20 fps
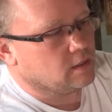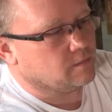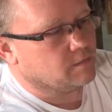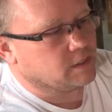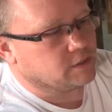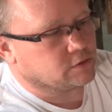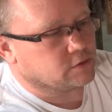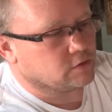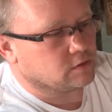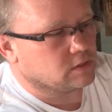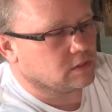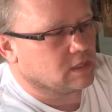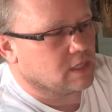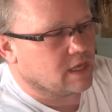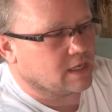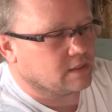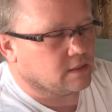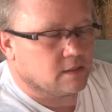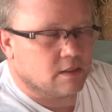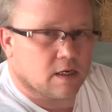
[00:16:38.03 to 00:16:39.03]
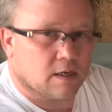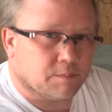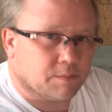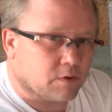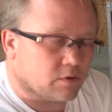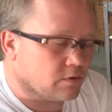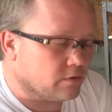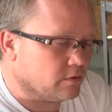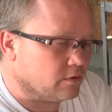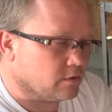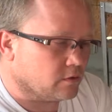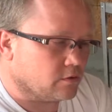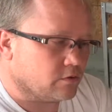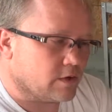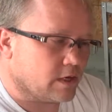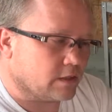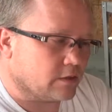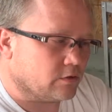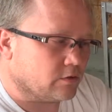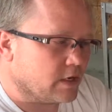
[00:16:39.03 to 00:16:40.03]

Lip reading: Make sure it's lined up the correct